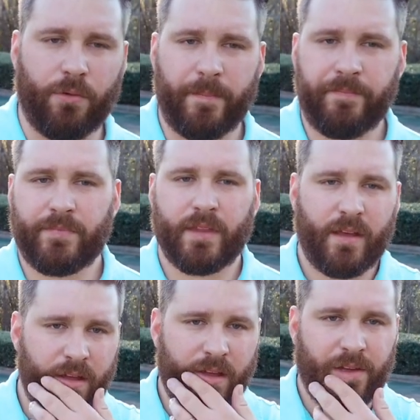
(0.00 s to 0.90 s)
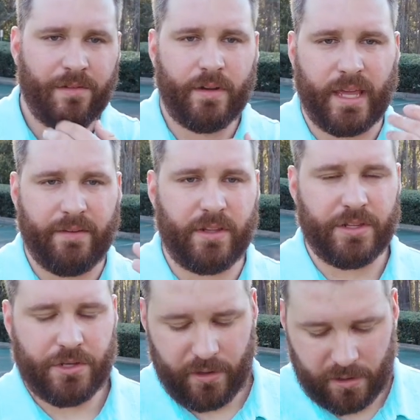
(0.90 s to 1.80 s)
everyone. Let me give you
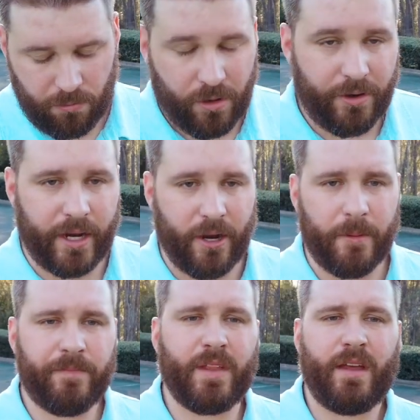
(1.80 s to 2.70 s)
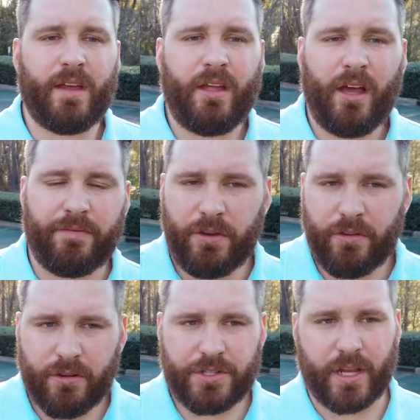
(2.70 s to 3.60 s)
this quick word here. A few
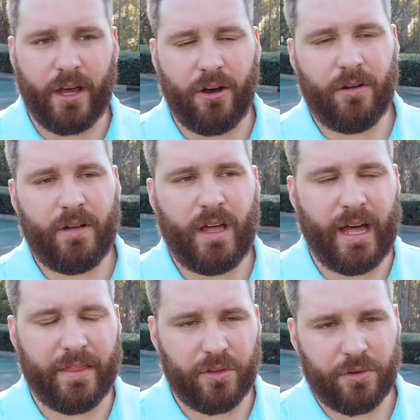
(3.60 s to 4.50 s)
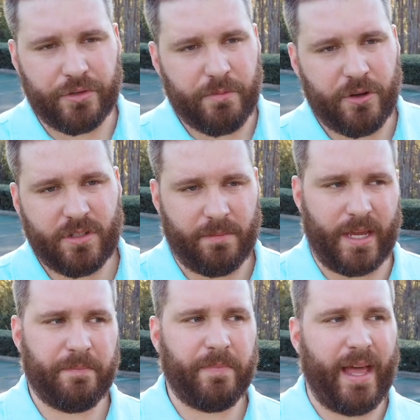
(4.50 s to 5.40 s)
years ago, uh, the Lord spoke to
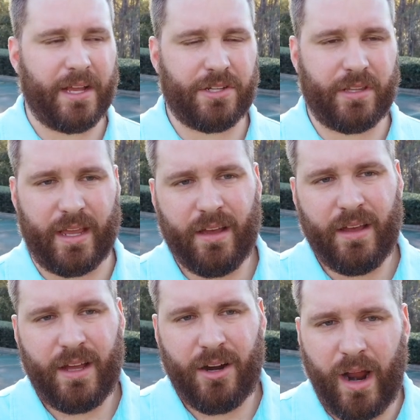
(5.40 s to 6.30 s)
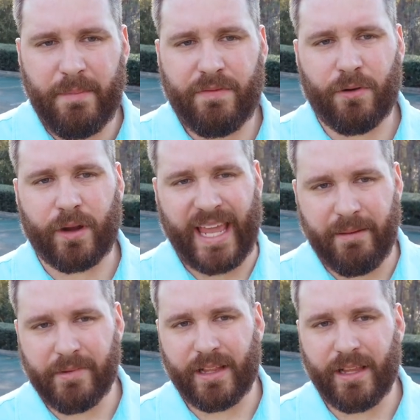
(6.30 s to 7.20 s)
me, actually, right before
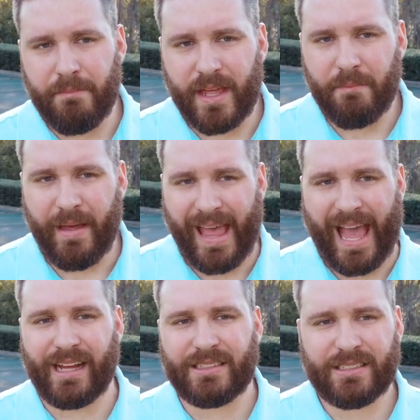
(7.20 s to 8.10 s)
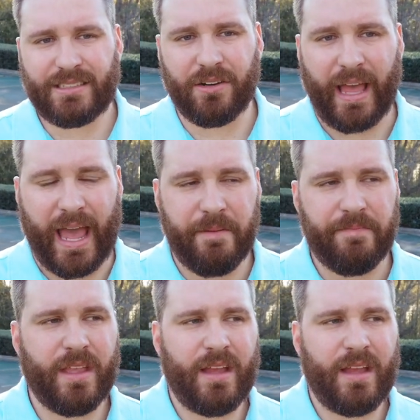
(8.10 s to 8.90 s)
Kim Clement passed, okay?